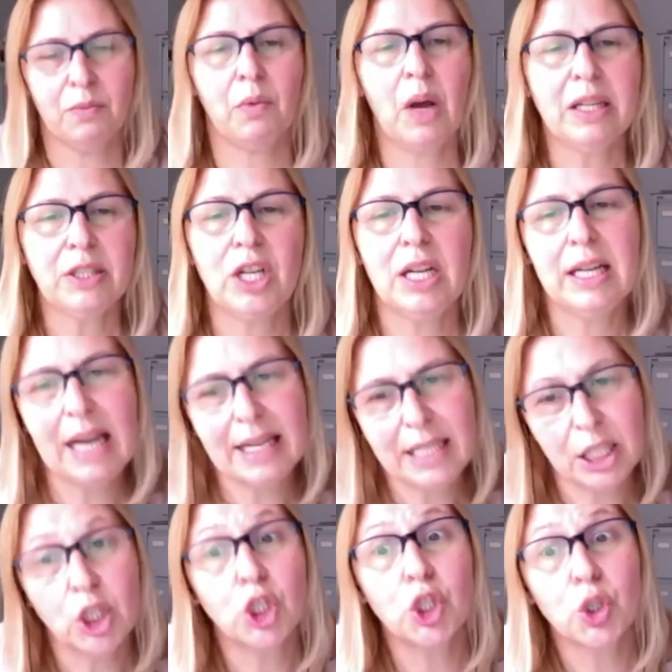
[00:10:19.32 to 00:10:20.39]
actually
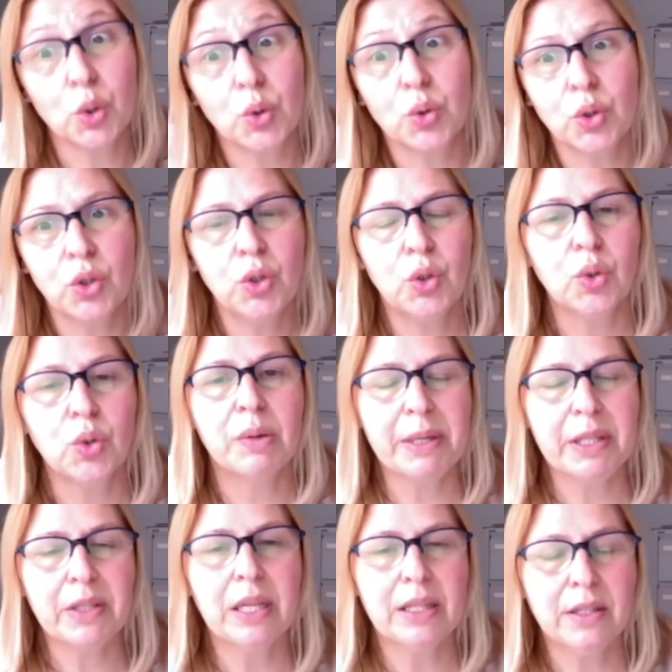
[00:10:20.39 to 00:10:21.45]
letting Sean talk
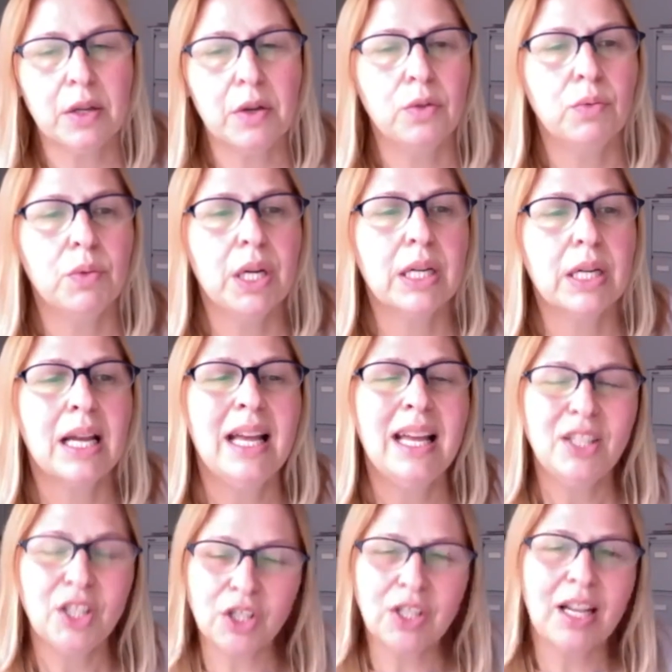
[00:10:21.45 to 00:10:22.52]
about his own work,
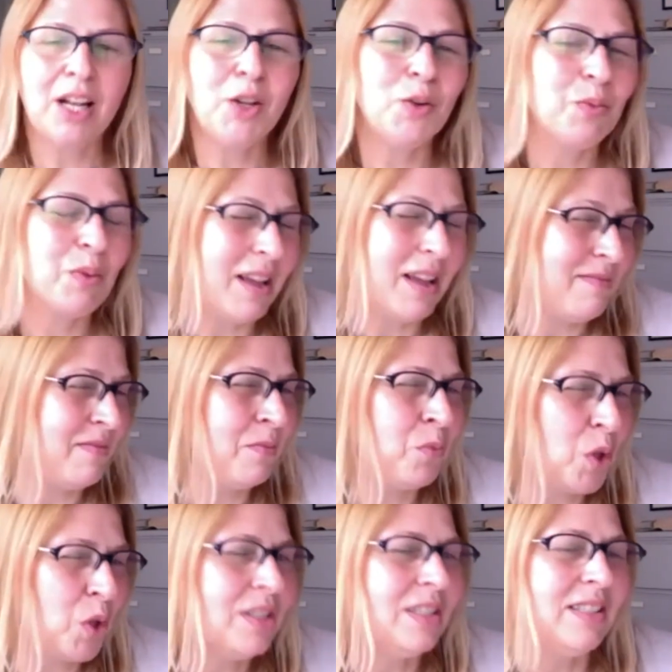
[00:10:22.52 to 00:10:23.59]
just tell you
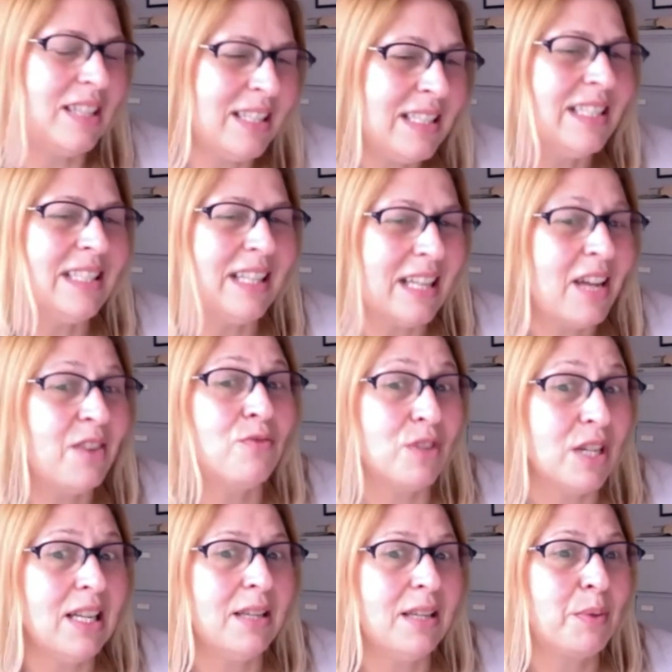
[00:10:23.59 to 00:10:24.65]
what it is that I
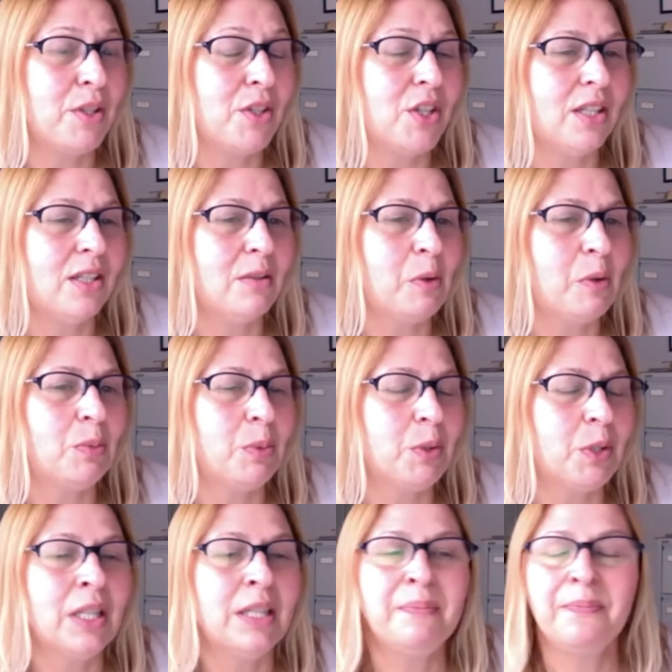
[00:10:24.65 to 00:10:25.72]
really appreciate about the
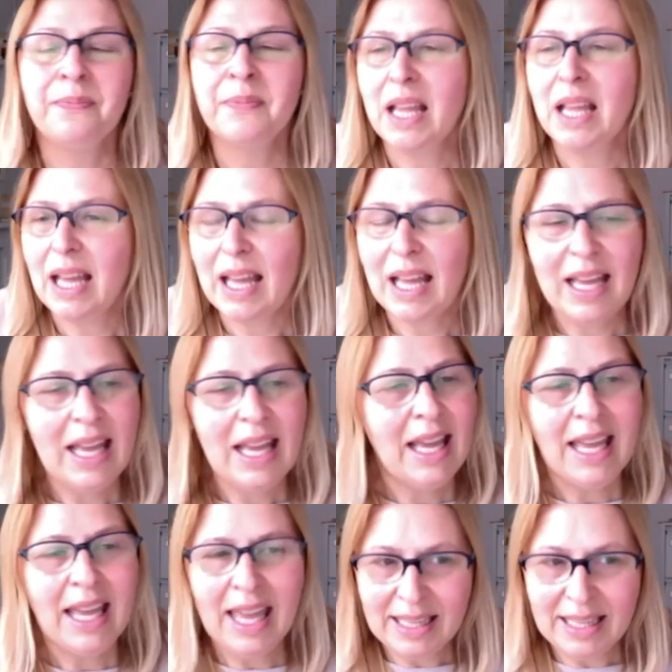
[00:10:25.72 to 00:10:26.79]
book.
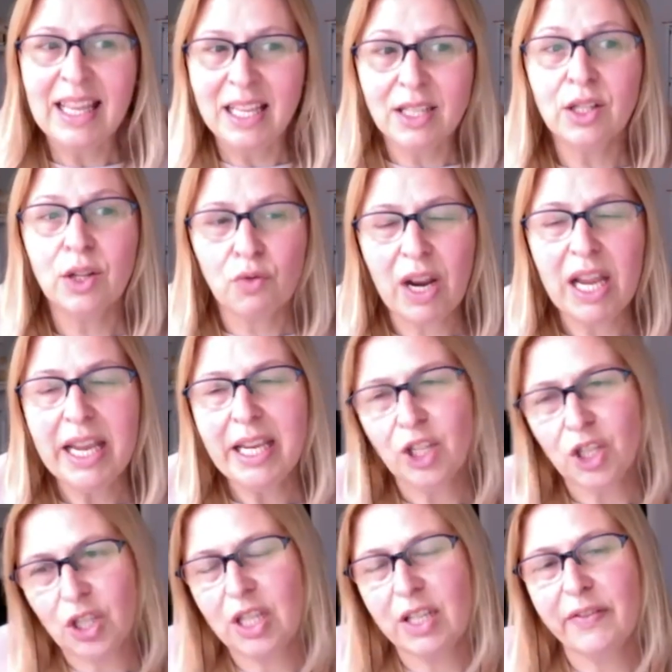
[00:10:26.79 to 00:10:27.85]
It is the
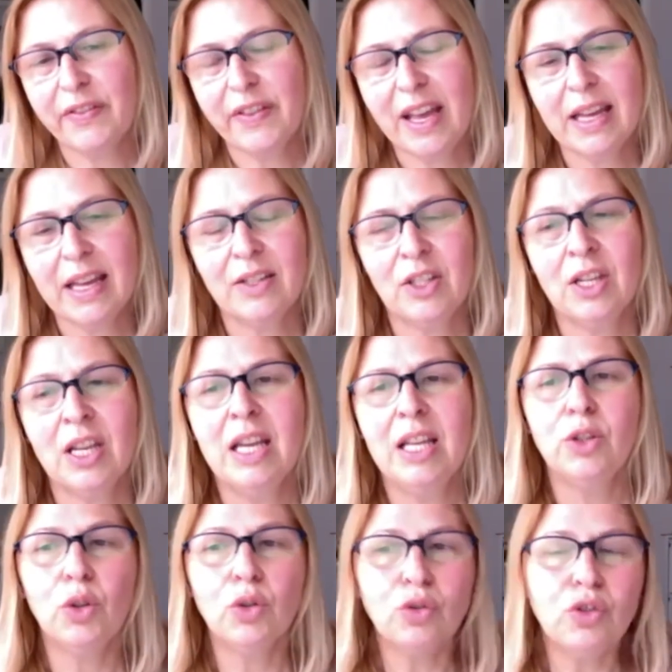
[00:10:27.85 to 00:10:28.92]
range, in fact,
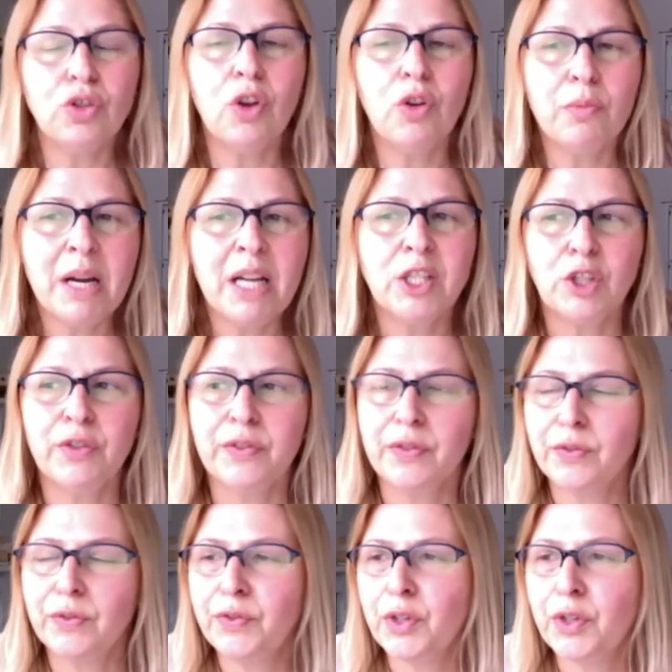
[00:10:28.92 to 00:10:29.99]
not so much
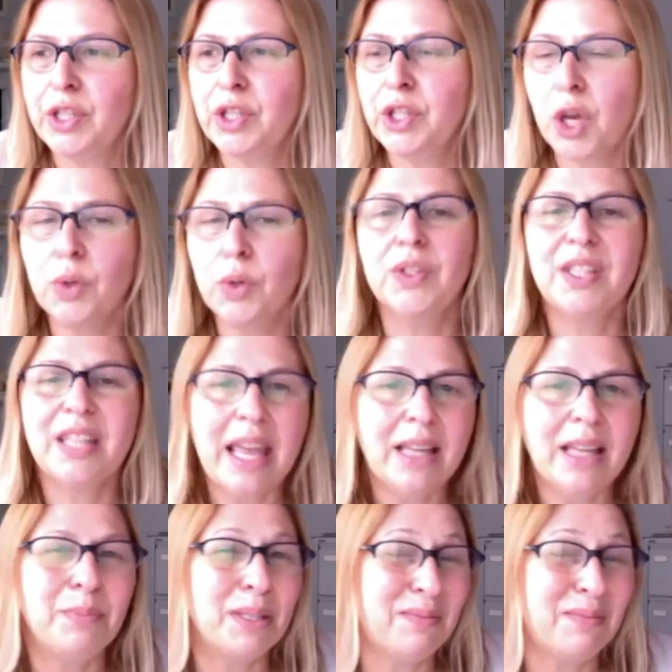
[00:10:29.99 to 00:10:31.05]
for its own
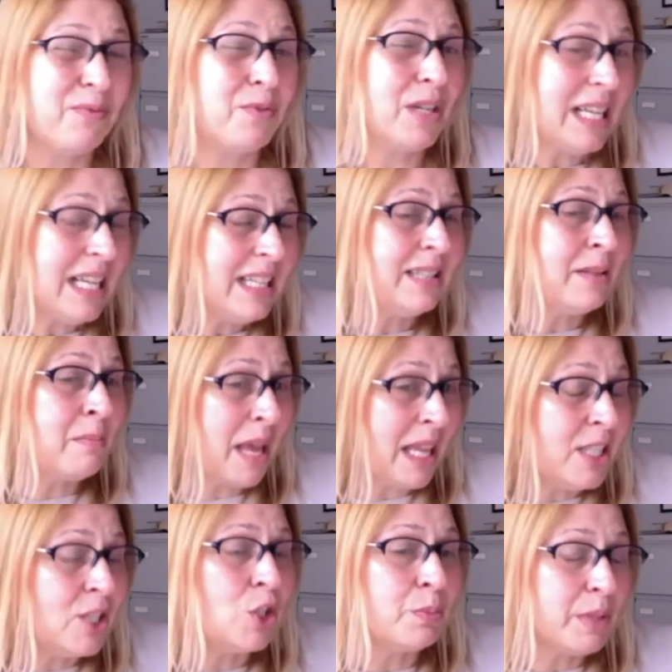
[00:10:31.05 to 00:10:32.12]
sake, but really the
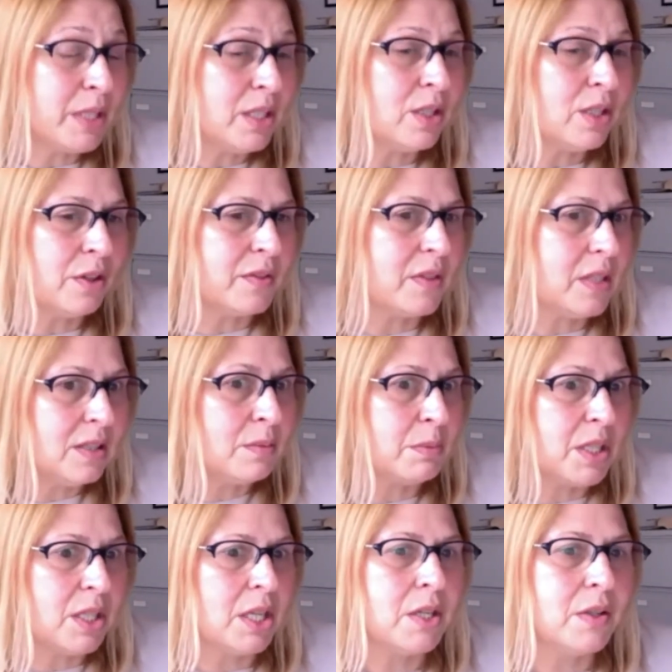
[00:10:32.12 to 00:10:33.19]
management of this
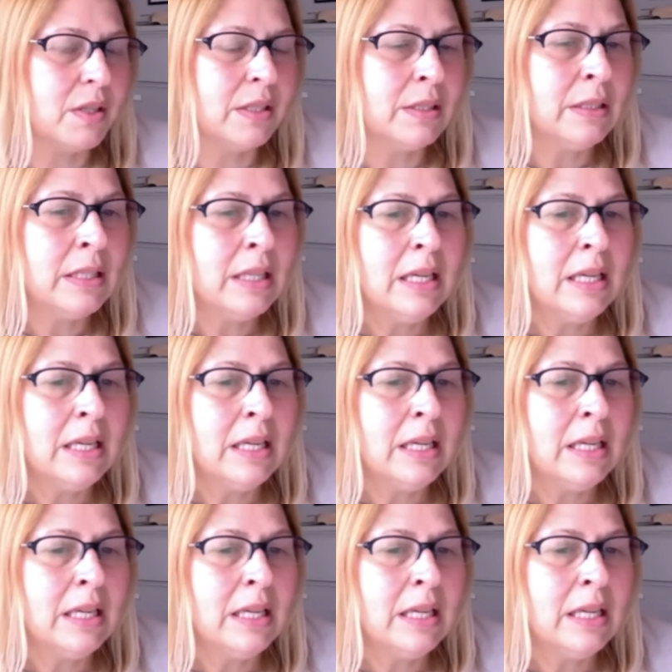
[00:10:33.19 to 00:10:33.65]
material,